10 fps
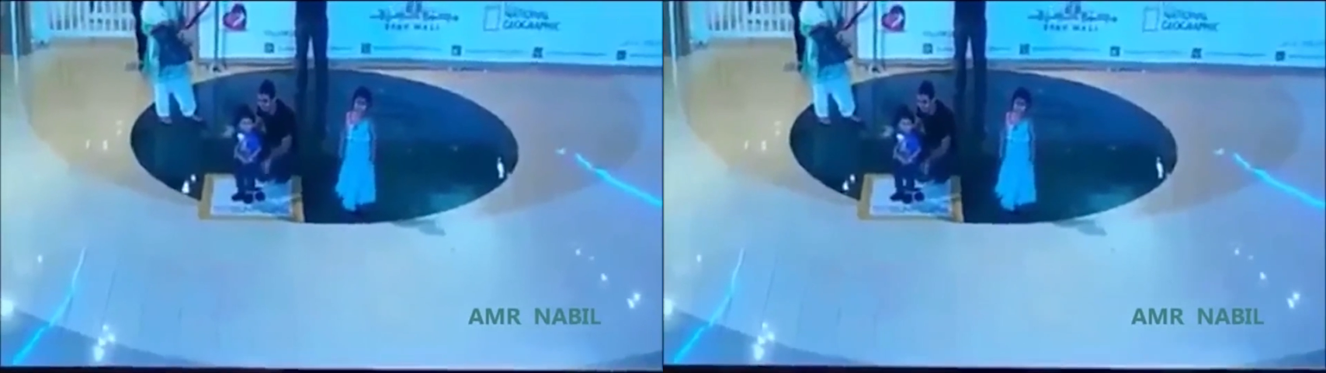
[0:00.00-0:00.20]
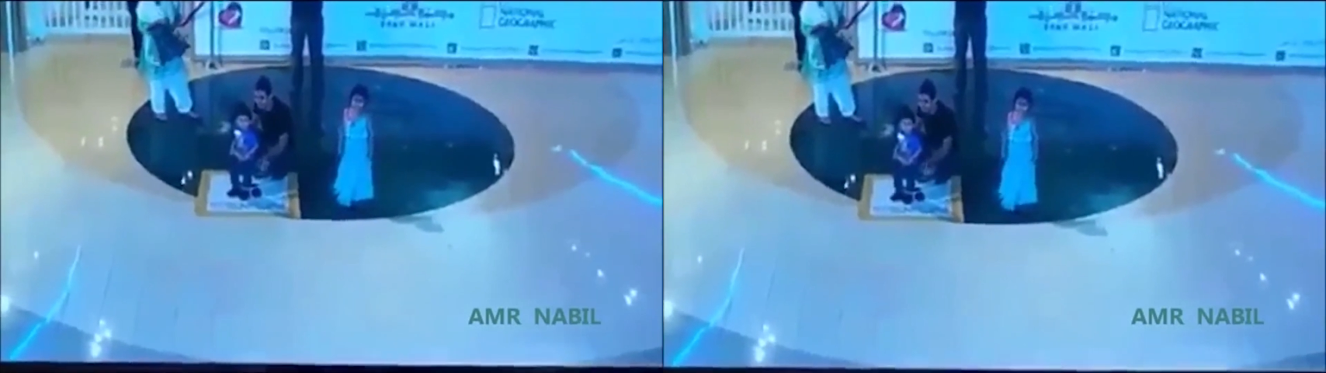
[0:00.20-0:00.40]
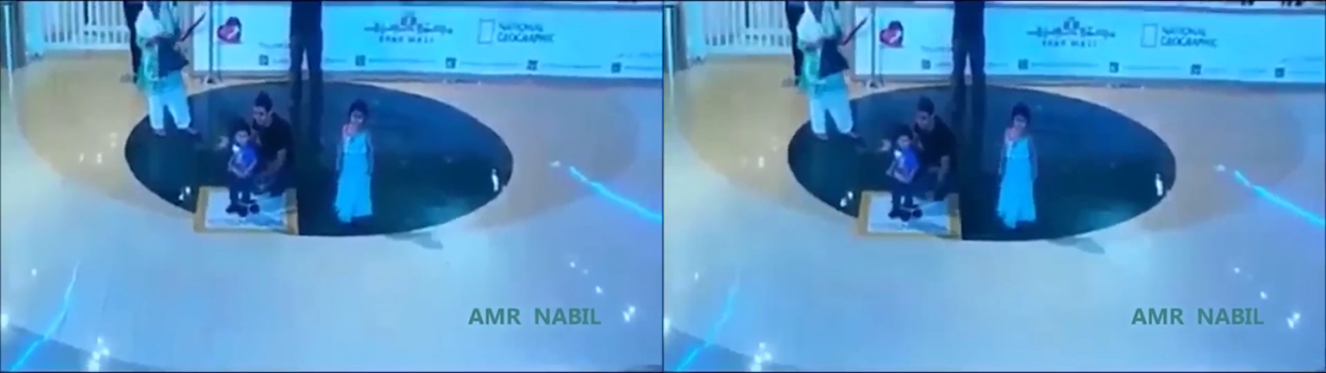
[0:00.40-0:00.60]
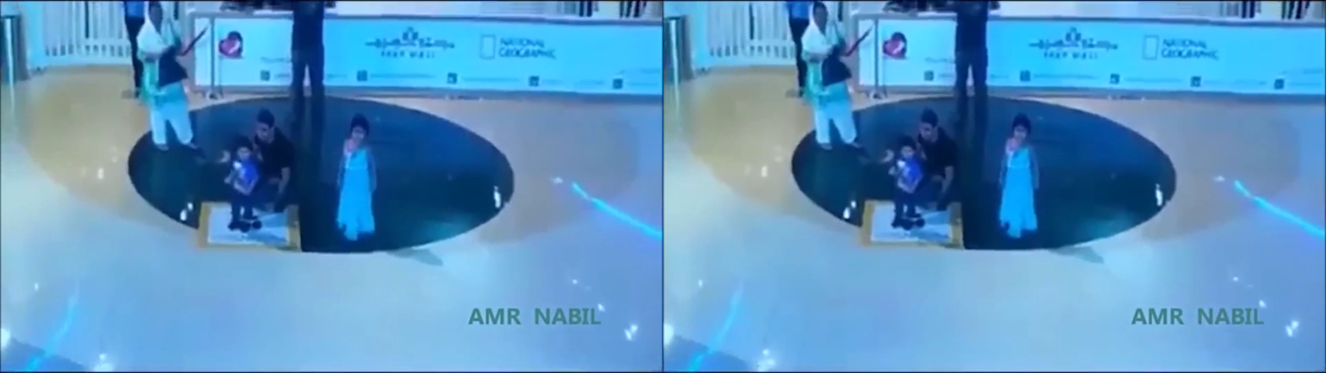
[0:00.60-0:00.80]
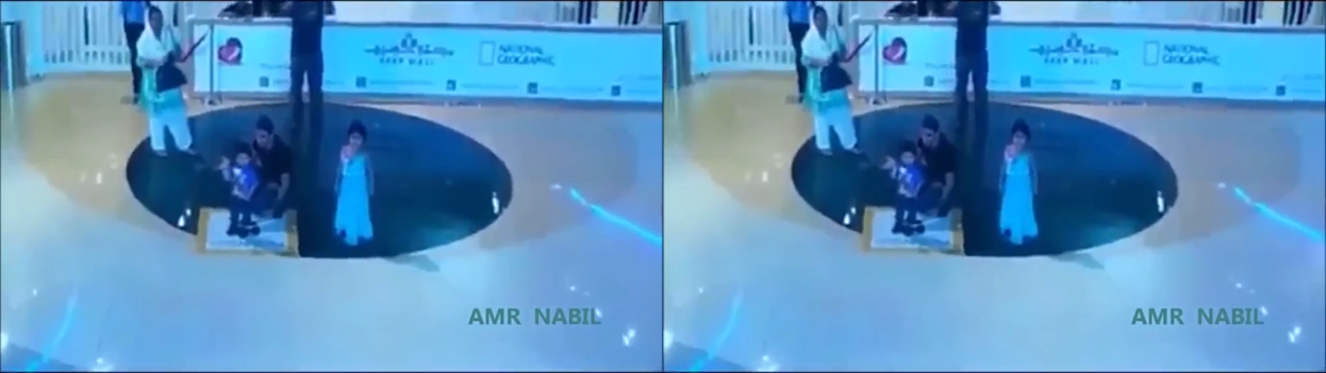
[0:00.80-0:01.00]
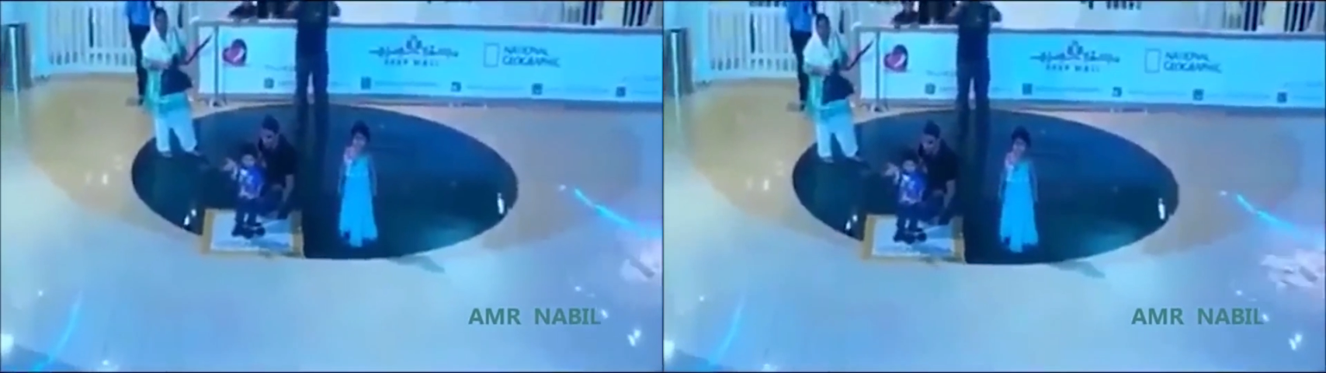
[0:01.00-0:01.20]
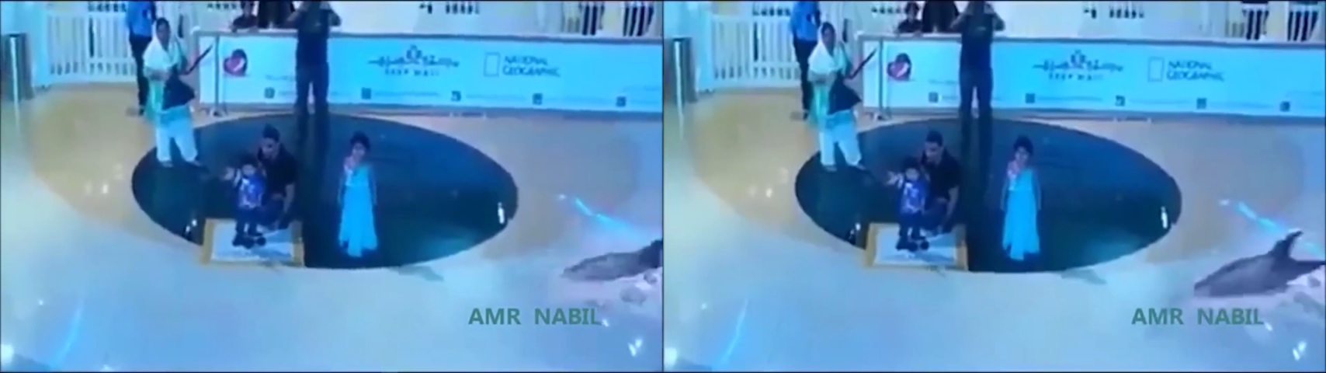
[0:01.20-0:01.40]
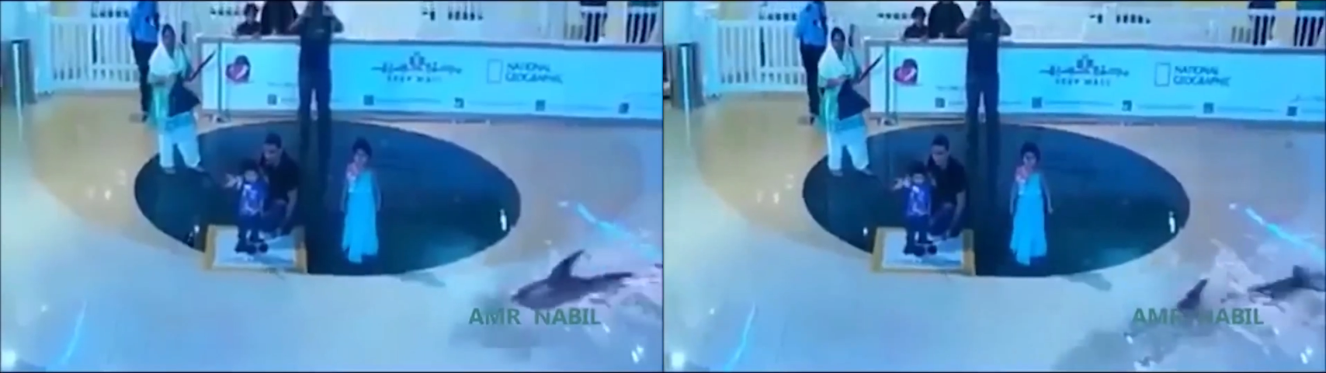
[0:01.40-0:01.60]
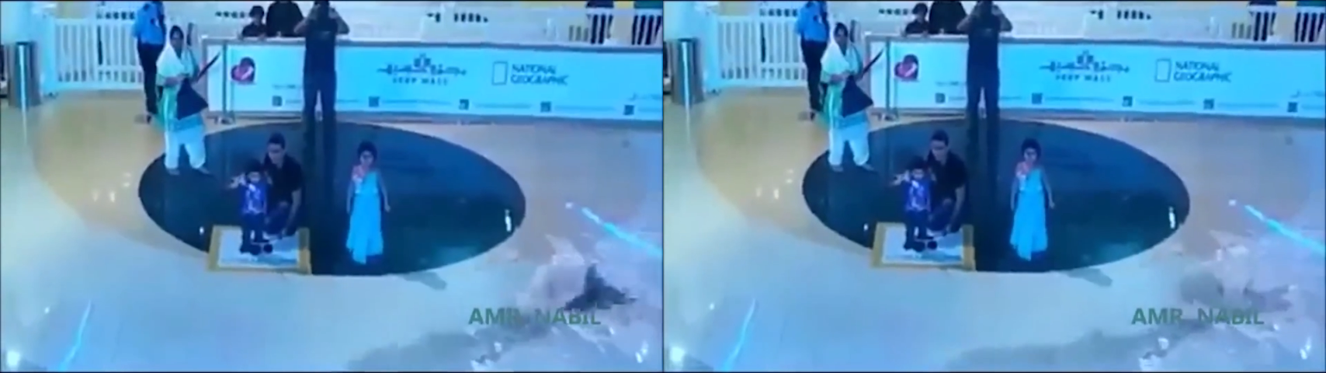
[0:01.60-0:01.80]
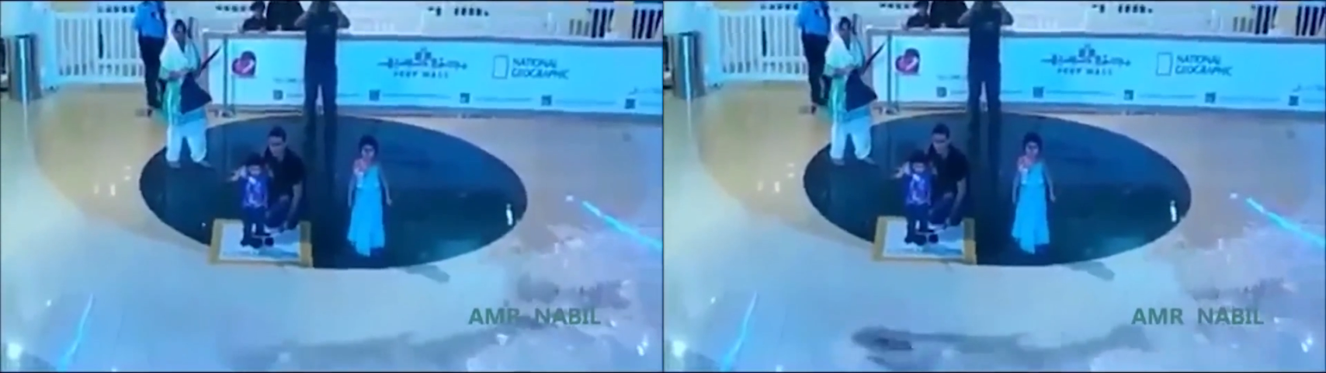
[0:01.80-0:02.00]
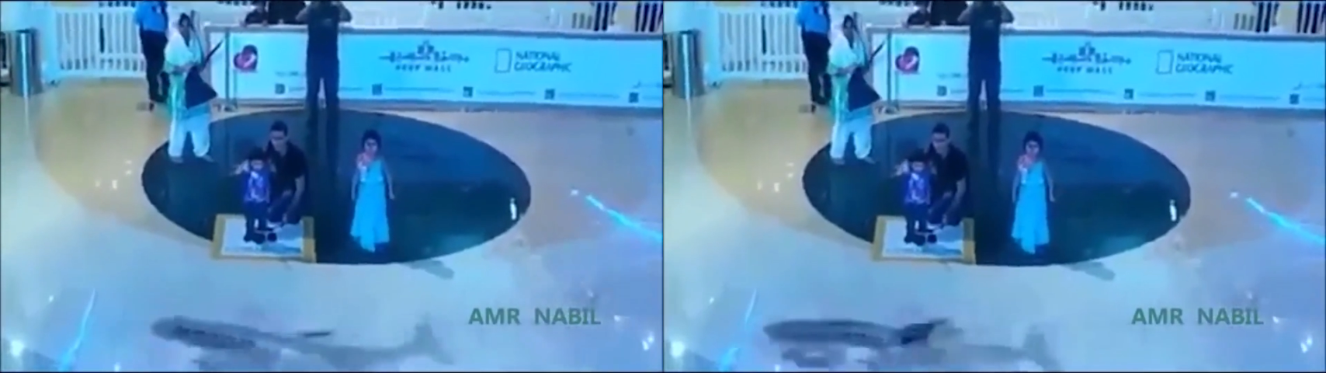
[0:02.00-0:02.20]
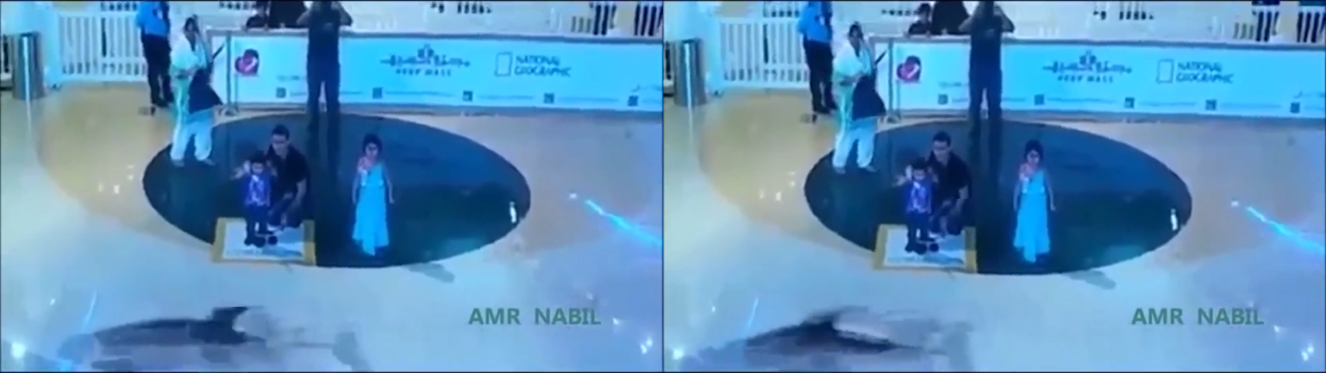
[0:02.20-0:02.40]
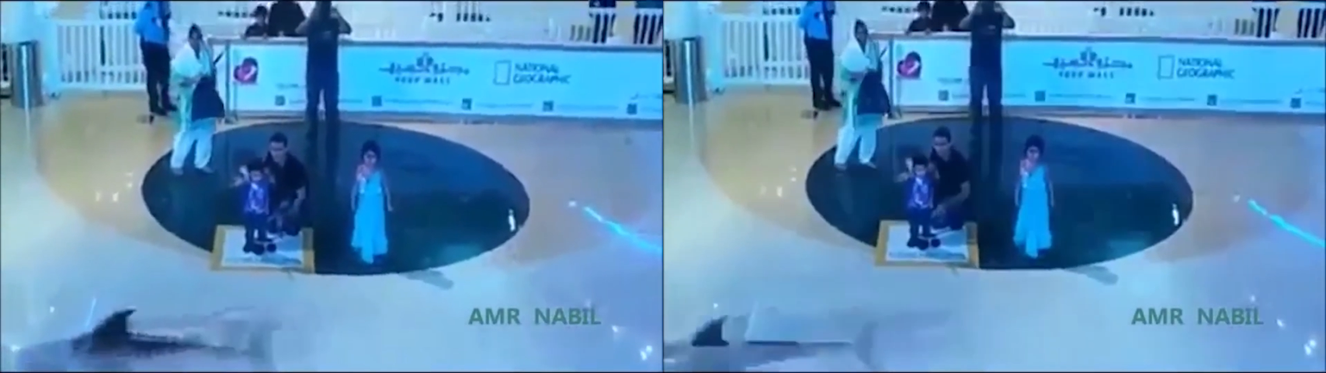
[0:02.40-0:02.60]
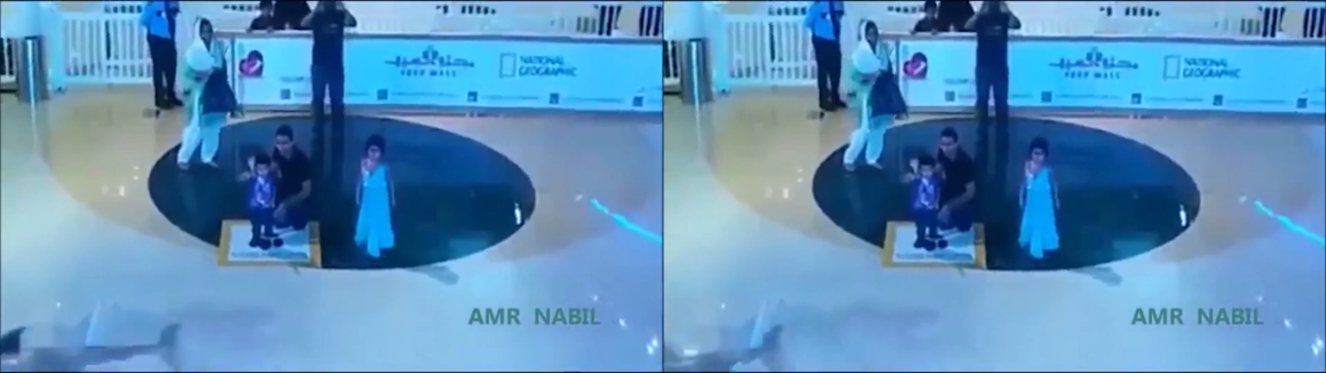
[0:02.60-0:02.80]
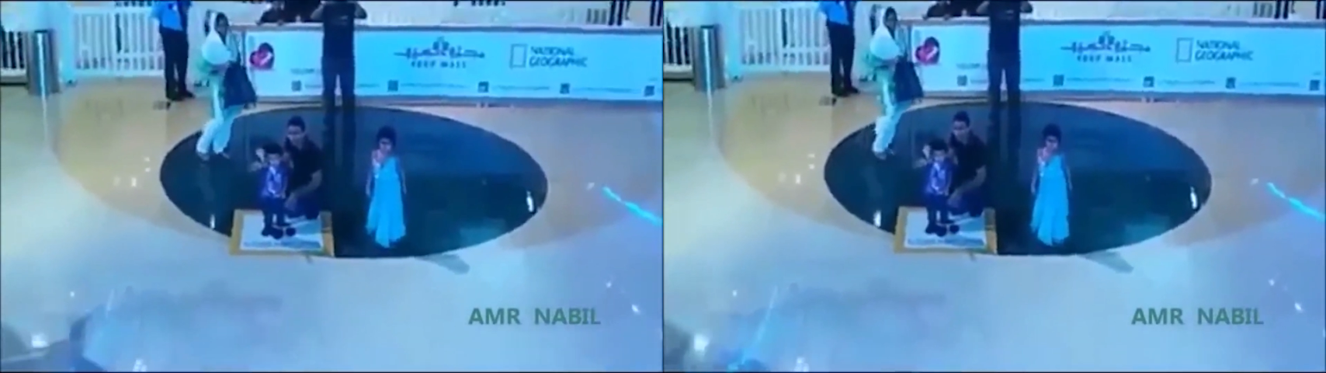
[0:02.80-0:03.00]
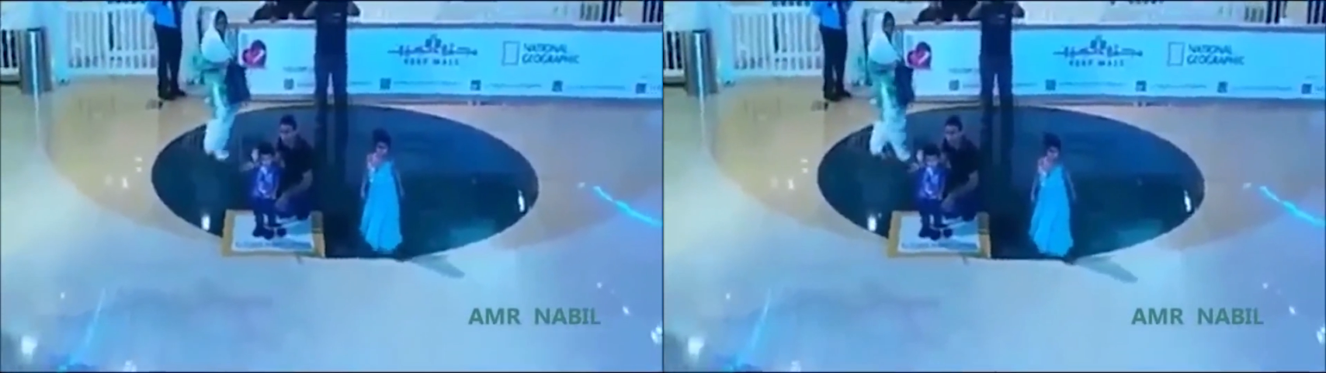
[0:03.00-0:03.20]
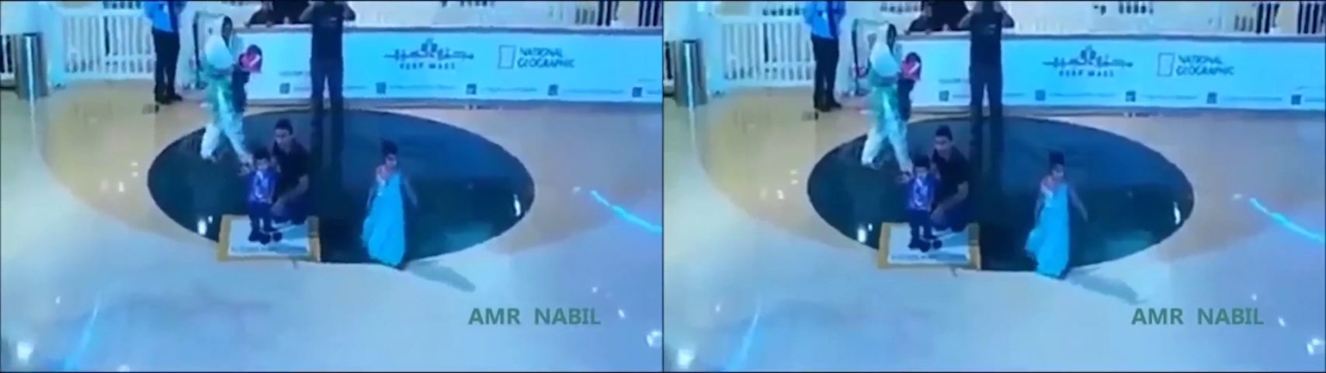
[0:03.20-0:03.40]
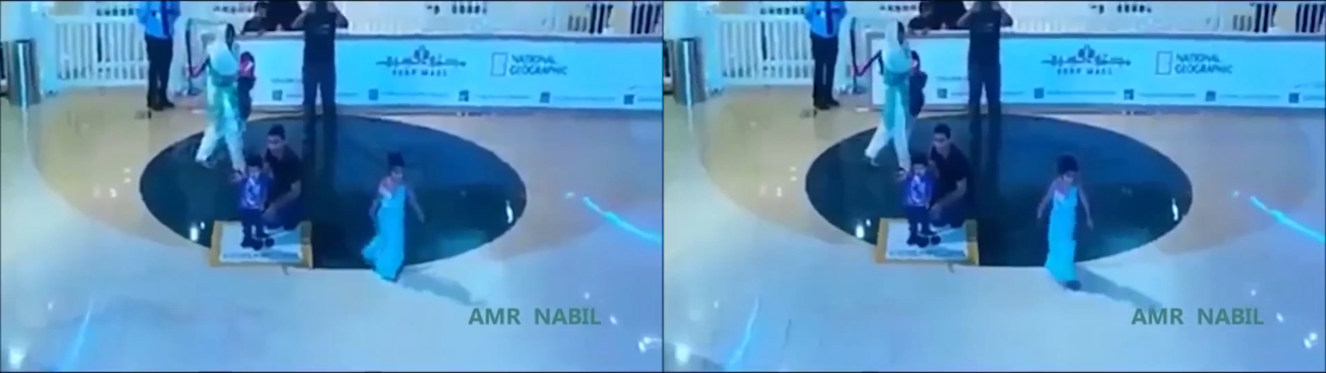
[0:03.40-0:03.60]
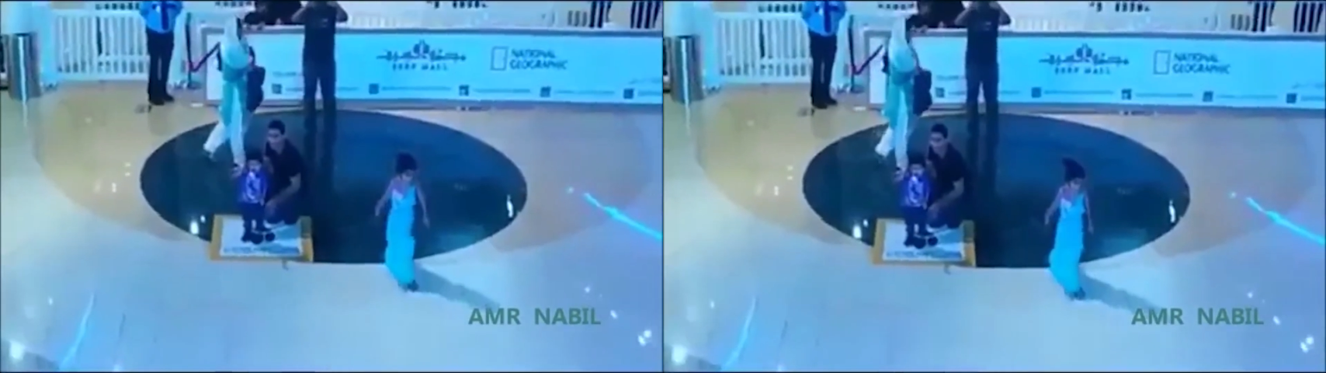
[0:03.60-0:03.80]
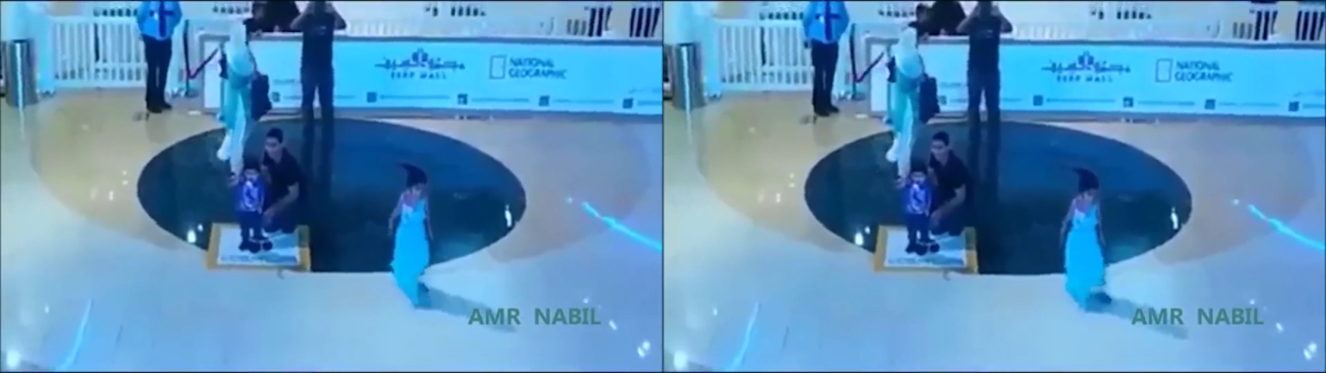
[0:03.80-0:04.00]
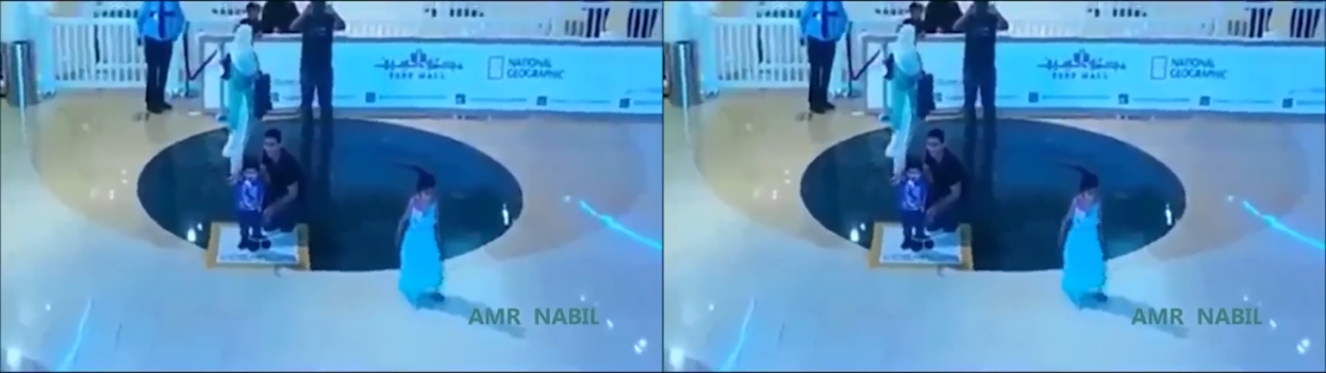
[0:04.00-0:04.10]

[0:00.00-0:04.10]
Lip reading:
(no speaker visible)